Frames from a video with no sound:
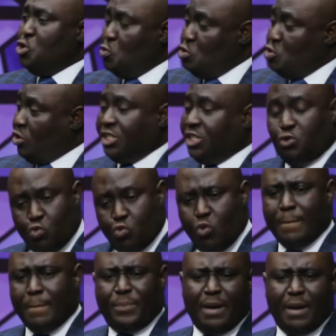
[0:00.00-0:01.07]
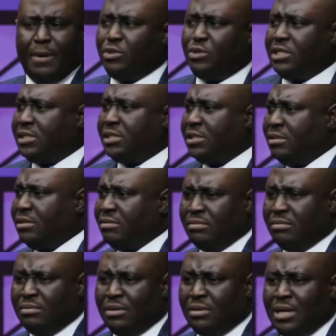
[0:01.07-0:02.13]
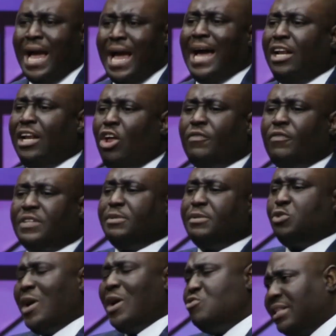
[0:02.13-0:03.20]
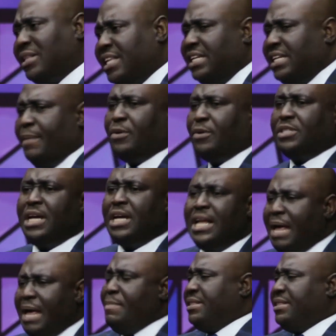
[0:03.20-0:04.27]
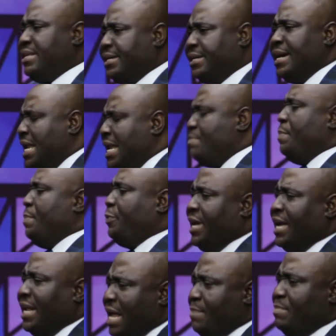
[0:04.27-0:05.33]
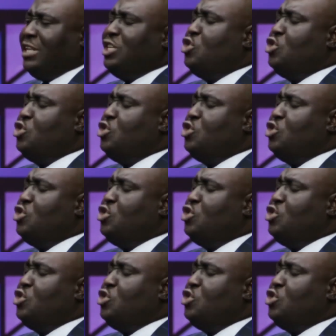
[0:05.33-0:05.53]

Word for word: You will notice, you will go and pray about it. And a lot of times it's while you are thinking about it, let me think, let me pray, let me.